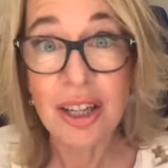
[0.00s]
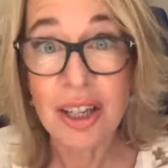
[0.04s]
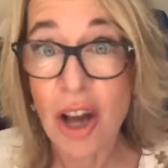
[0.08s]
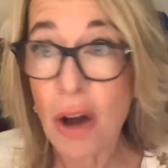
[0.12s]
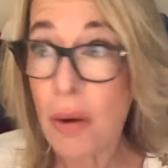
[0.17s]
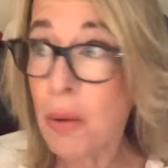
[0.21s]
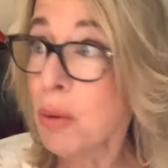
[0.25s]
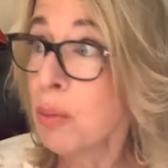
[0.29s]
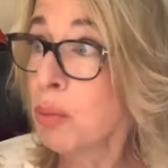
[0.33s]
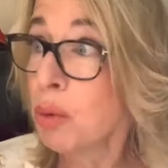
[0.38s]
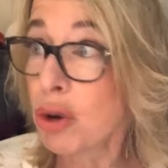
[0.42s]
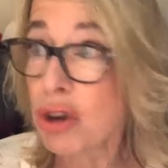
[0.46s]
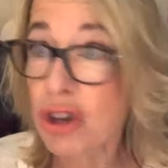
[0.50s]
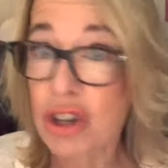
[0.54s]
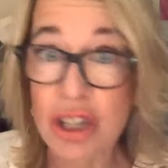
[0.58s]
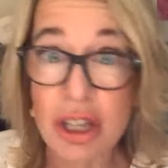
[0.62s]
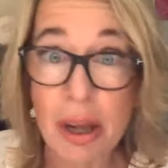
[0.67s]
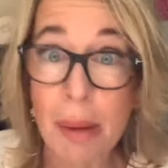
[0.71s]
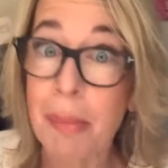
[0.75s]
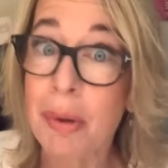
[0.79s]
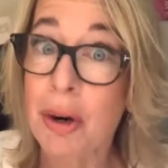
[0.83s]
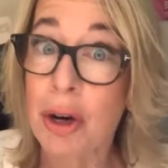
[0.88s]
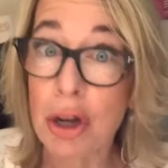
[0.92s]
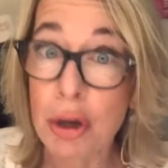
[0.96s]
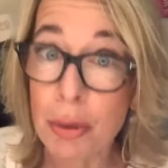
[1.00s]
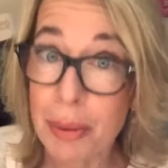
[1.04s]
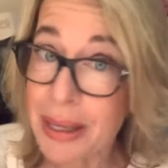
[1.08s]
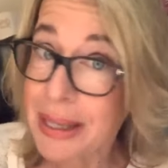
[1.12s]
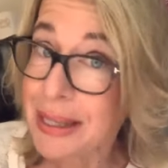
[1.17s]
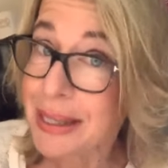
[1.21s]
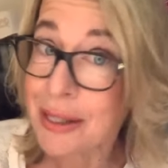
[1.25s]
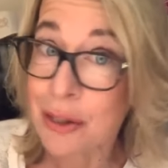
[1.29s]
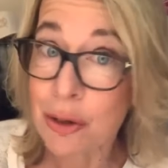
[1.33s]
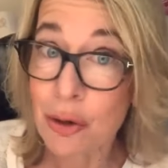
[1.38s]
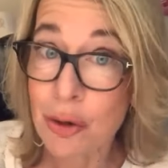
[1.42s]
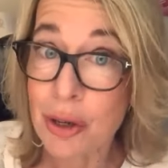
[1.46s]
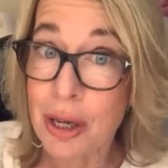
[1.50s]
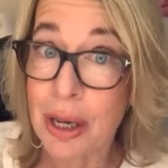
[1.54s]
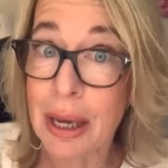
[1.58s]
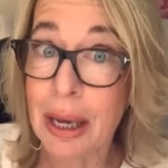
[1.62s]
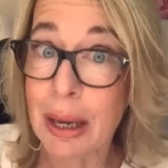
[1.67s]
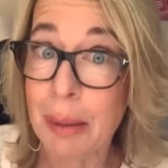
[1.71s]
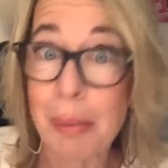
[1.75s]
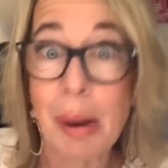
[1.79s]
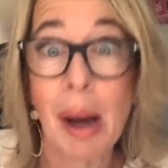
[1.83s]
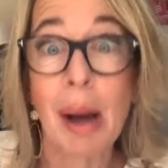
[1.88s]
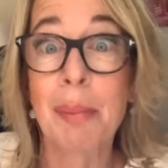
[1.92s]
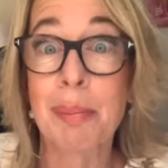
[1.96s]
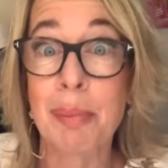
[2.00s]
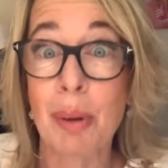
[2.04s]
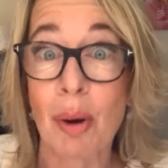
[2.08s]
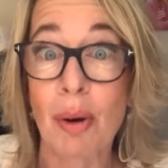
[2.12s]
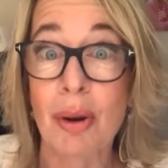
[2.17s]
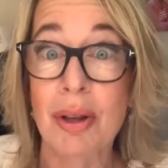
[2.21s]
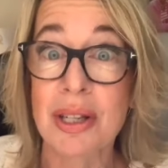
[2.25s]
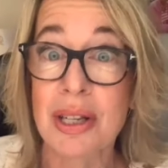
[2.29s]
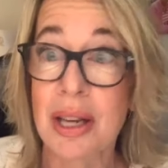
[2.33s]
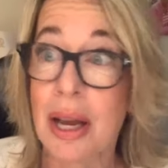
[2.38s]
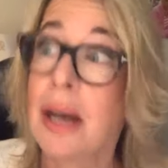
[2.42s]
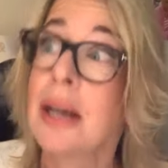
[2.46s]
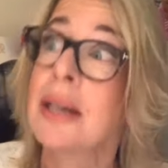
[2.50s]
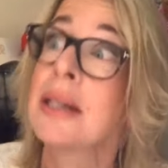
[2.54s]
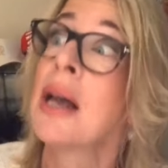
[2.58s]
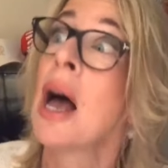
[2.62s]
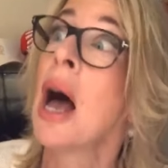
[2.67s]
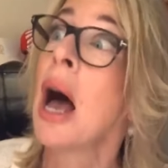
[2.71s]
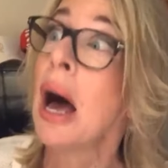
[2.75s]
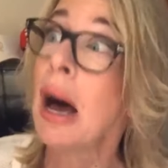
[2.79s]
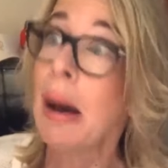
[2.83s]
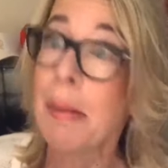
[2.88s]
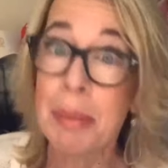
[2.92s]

Go and watch someone who is talking about politics.